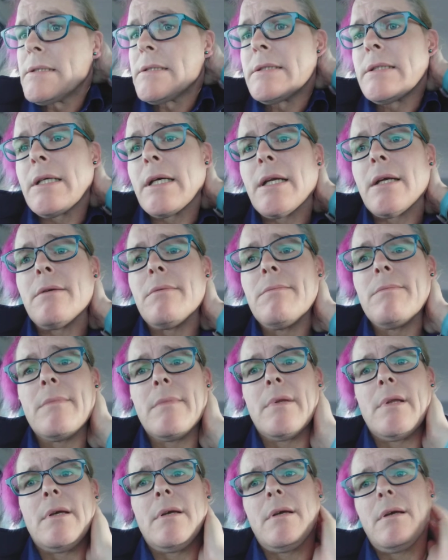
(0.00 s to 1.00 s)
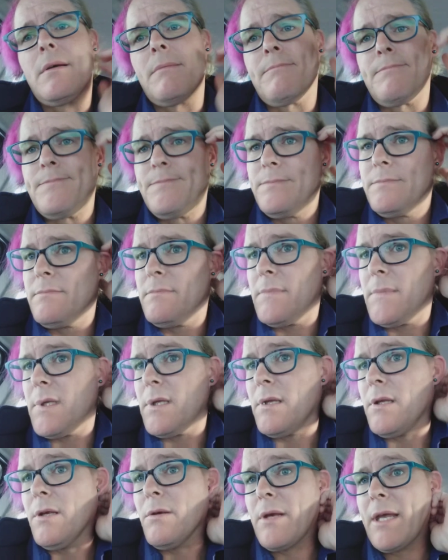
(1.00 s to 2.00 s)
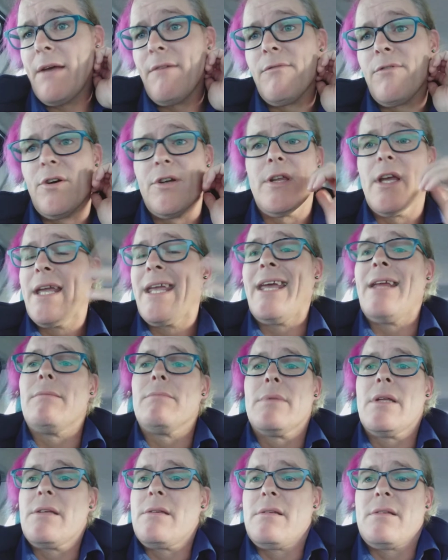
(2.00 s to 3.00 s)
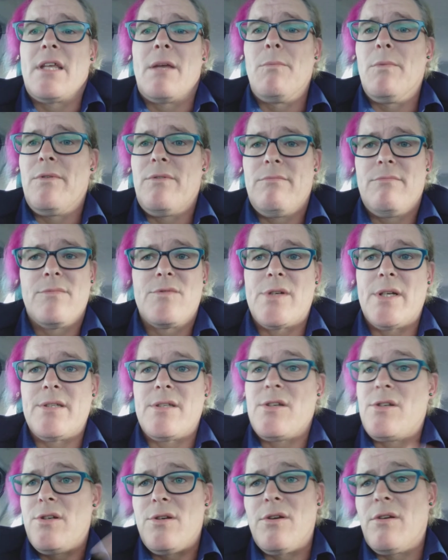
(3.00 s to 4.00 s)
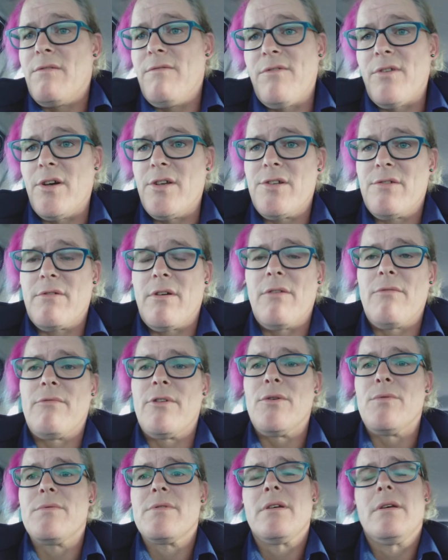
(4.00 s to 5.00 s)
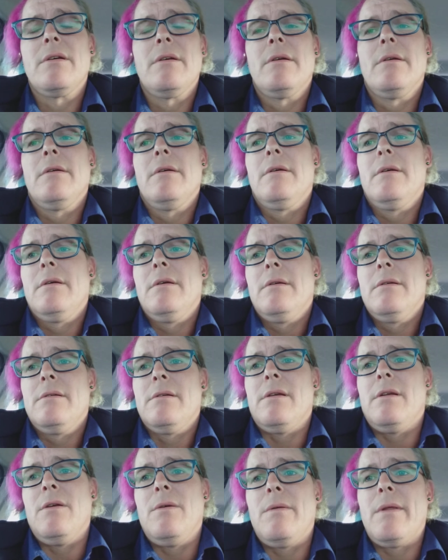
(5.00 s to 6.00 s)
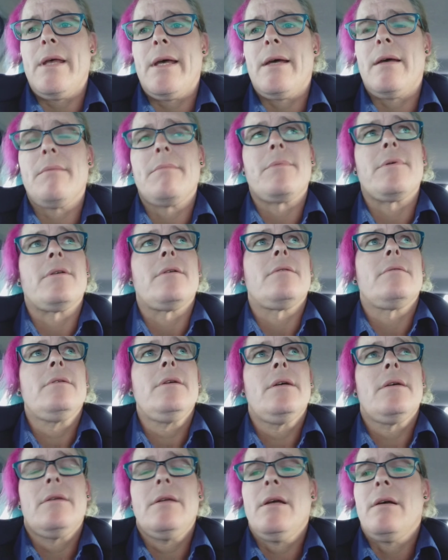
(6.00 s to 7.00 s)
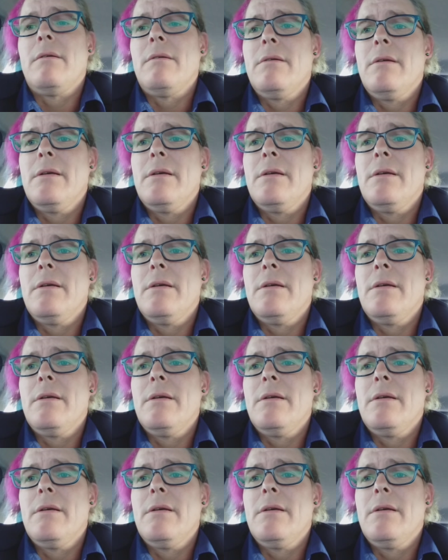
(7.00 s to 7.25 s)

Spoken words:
you can find, again, it's the same with transition, you can find your own route to do that. But yeah, no,